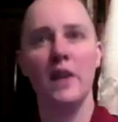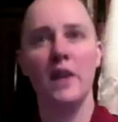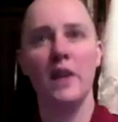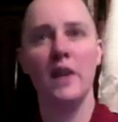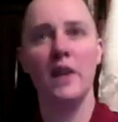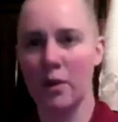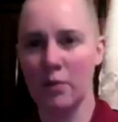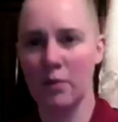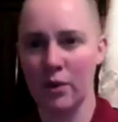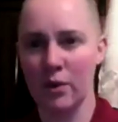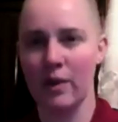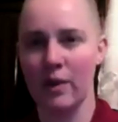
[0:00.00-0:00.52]
to our
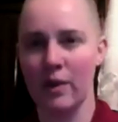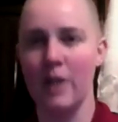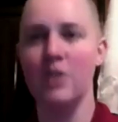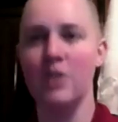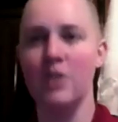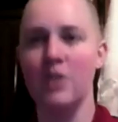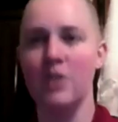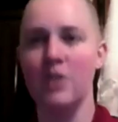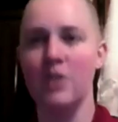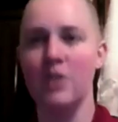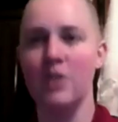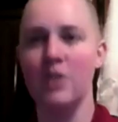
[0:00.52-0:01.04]

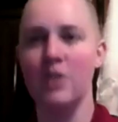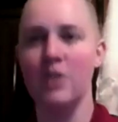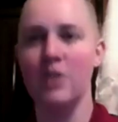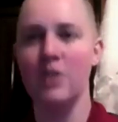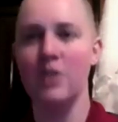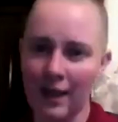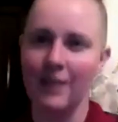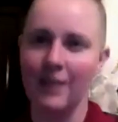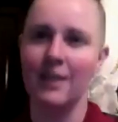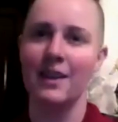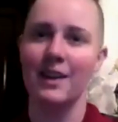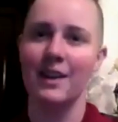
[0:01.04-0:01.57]
motivation
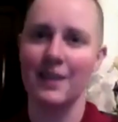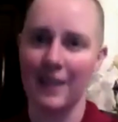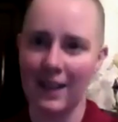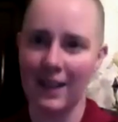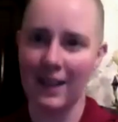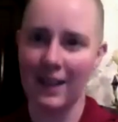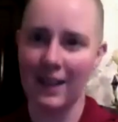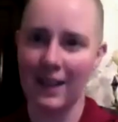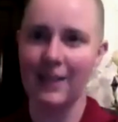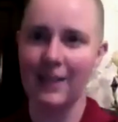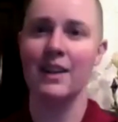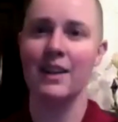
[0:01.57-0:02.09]
again and
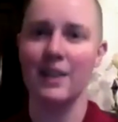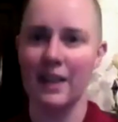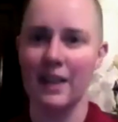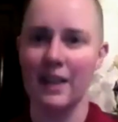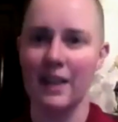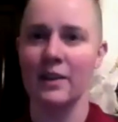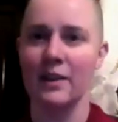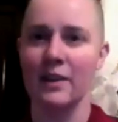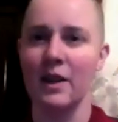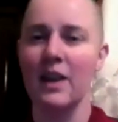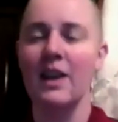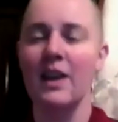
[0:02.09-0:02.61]
again and
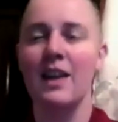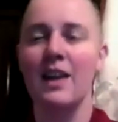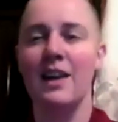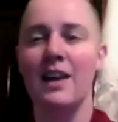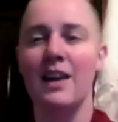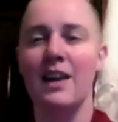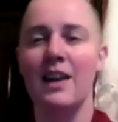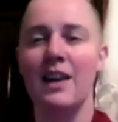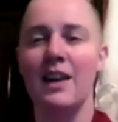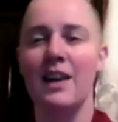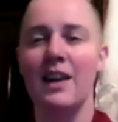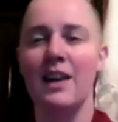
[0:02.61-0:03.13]
again,
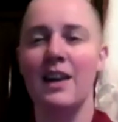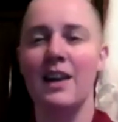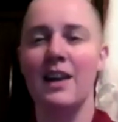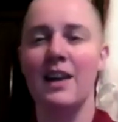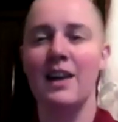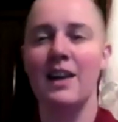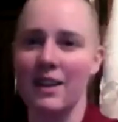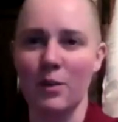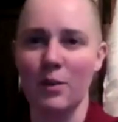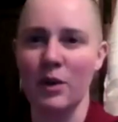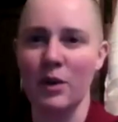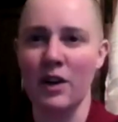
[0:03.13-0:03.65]
it's
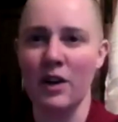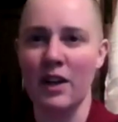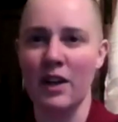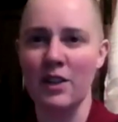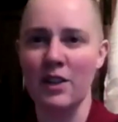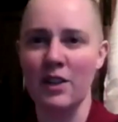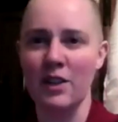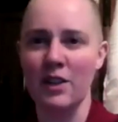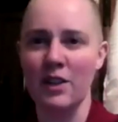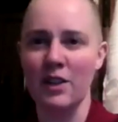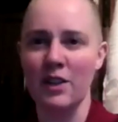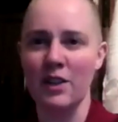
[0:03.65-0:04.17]
like we're not
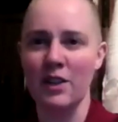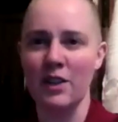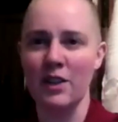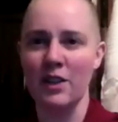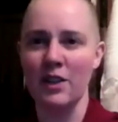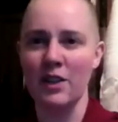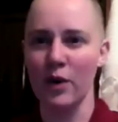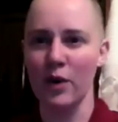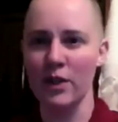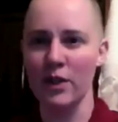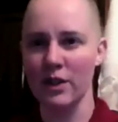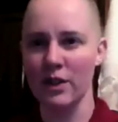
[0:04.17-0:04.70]
trying to
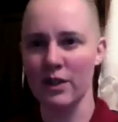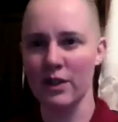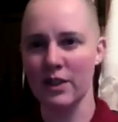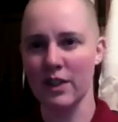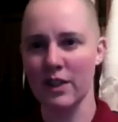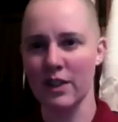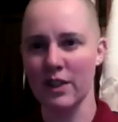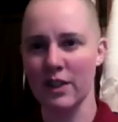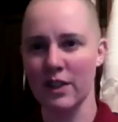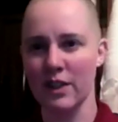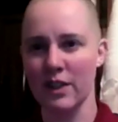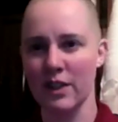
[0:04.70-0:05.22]
force
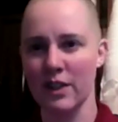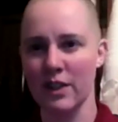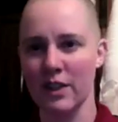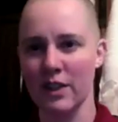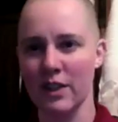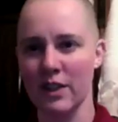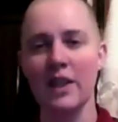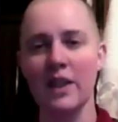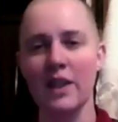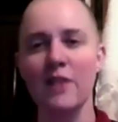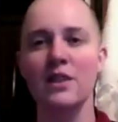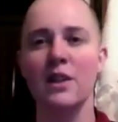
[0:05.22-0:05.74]
ourselves to
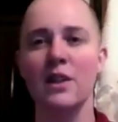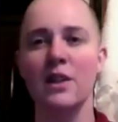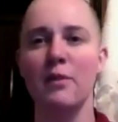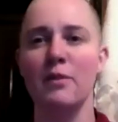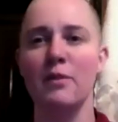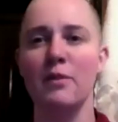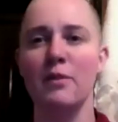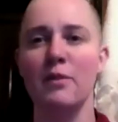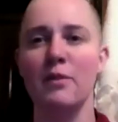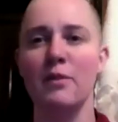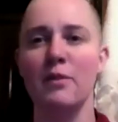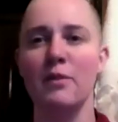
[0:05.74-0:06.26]
believe
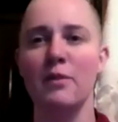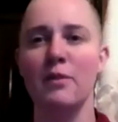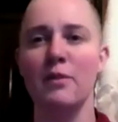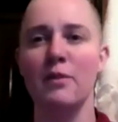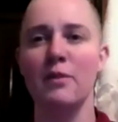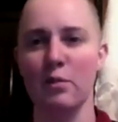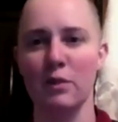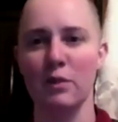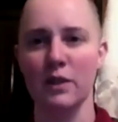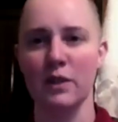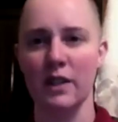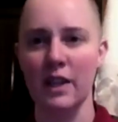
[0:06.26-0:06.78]
something we
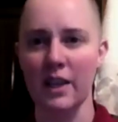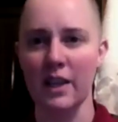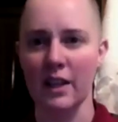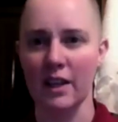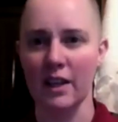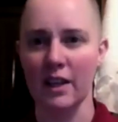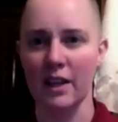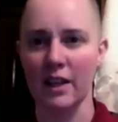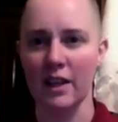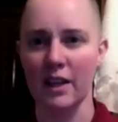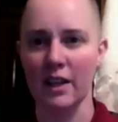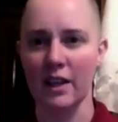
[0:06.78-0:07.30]
don't
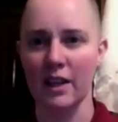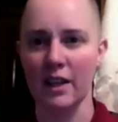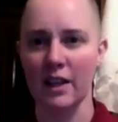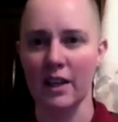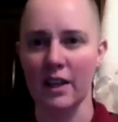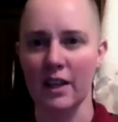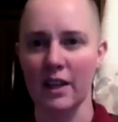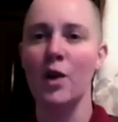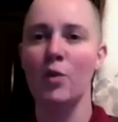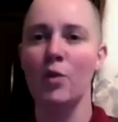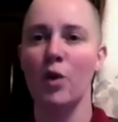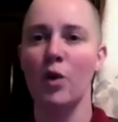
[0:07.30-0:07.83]
believe.
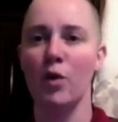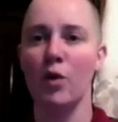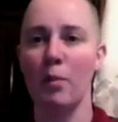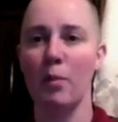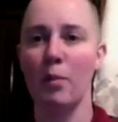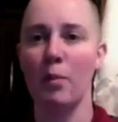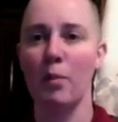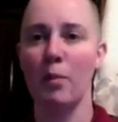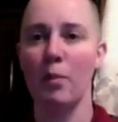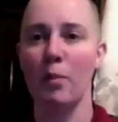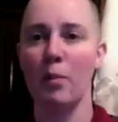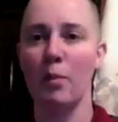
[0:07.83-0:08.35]
We're
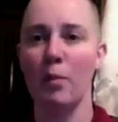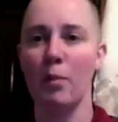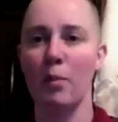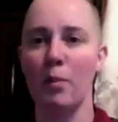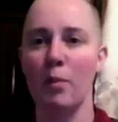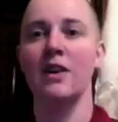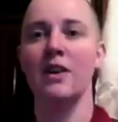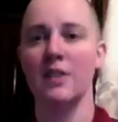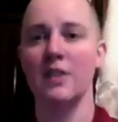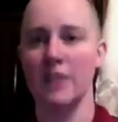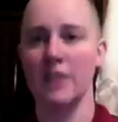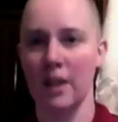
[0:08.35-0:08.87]
reminding
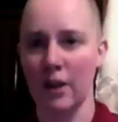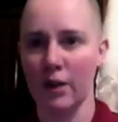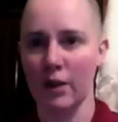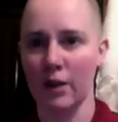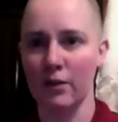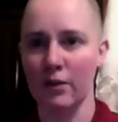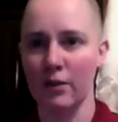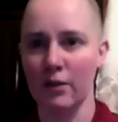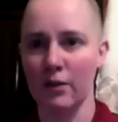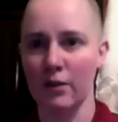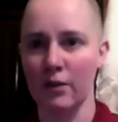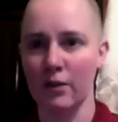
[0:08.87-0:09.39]

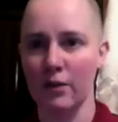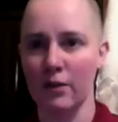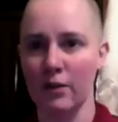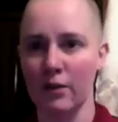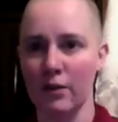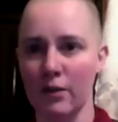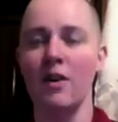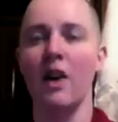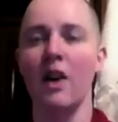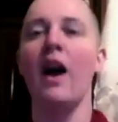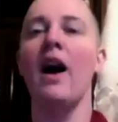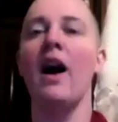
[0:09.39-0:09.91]
ourselves of
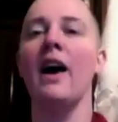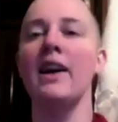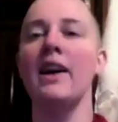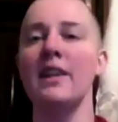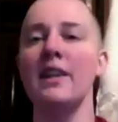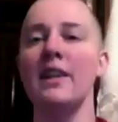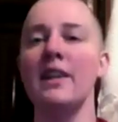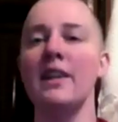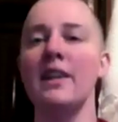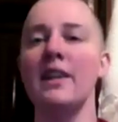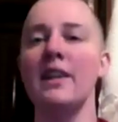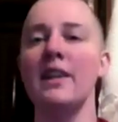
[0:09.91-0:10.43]
our
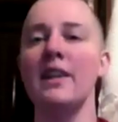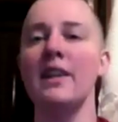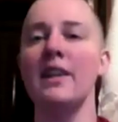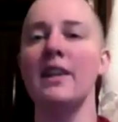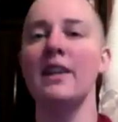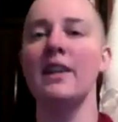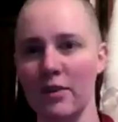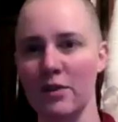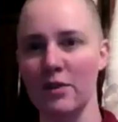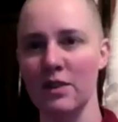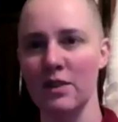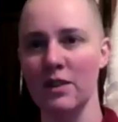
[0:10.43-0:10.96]
highest
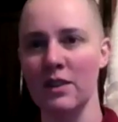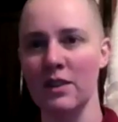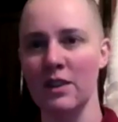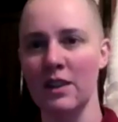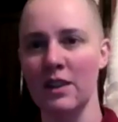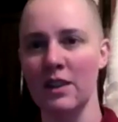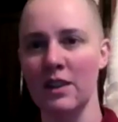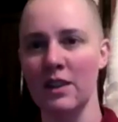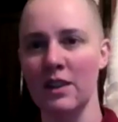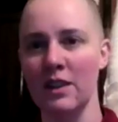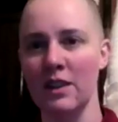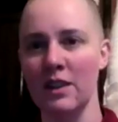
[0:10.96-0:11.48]
beliefs
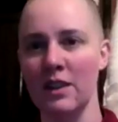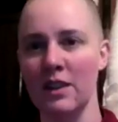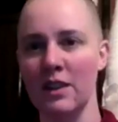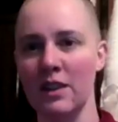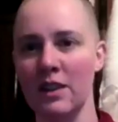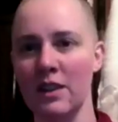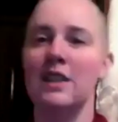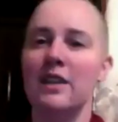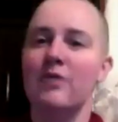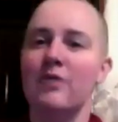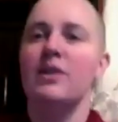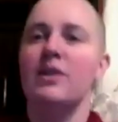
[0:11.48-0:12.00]
to
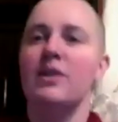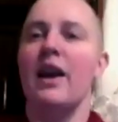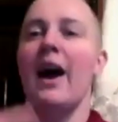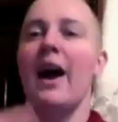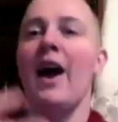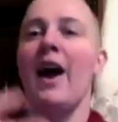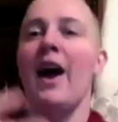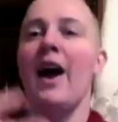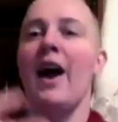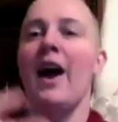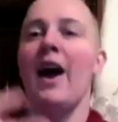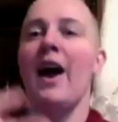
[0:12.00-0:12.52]
lift
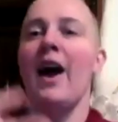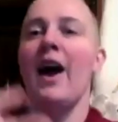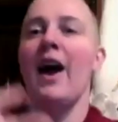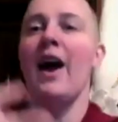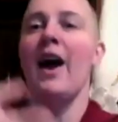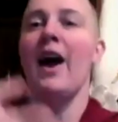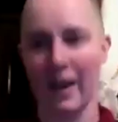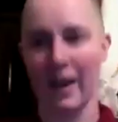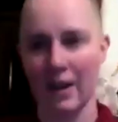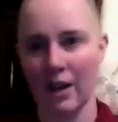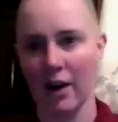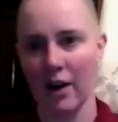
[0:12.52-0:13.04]
out of
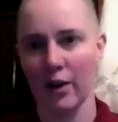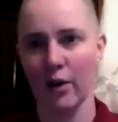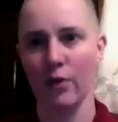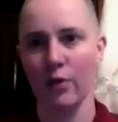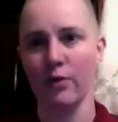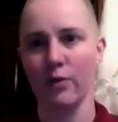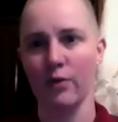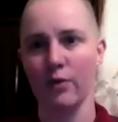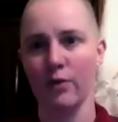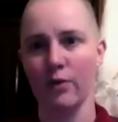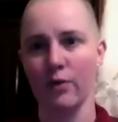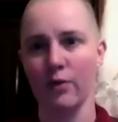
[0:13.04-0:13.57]
that narrow
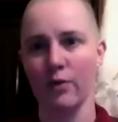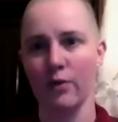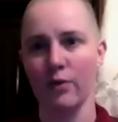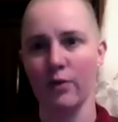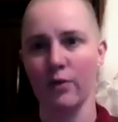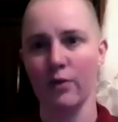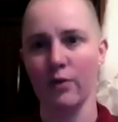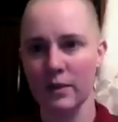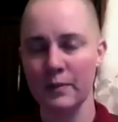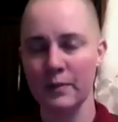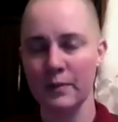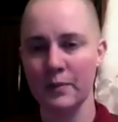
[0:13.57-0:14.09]

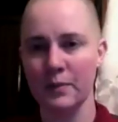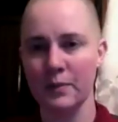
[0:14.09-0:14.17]
focus.